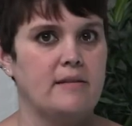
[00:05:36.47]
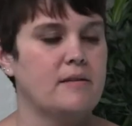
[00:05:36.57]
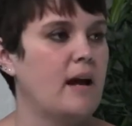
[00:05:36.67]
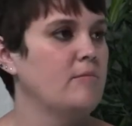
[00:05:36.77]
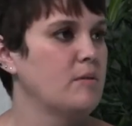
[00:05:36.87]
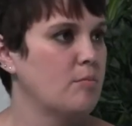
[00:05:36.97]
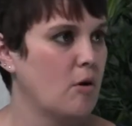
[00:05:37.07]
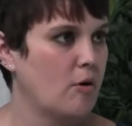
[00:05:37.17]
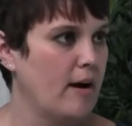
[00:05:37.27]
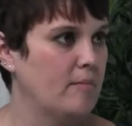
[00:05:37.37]
at these types of
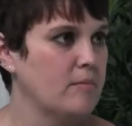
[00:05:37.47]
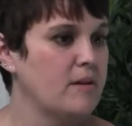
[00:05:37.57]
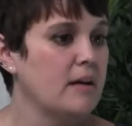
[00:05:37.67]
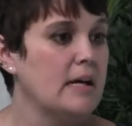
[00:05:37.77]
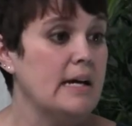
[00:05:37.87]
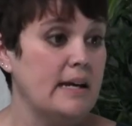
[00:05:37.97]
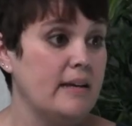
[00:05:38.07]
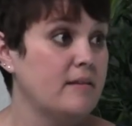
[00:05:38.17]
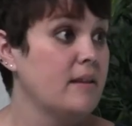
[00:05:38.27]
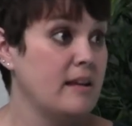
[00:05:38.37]
programs is